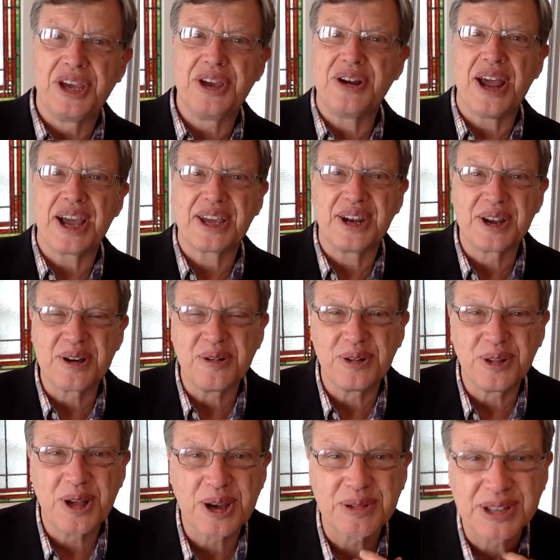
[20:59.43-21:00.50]
You're not going to go
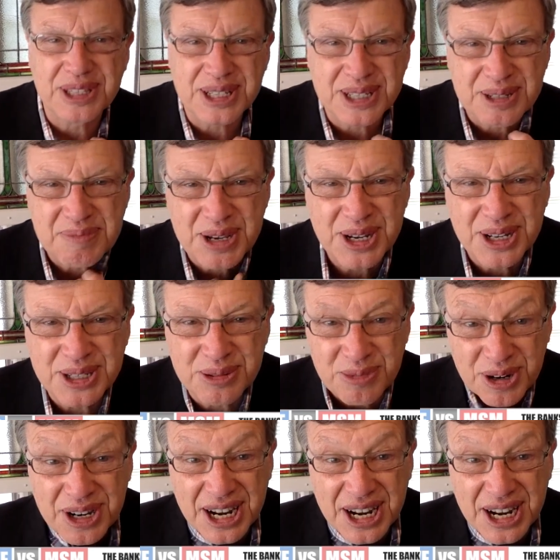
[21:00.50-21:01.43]
along with this because we're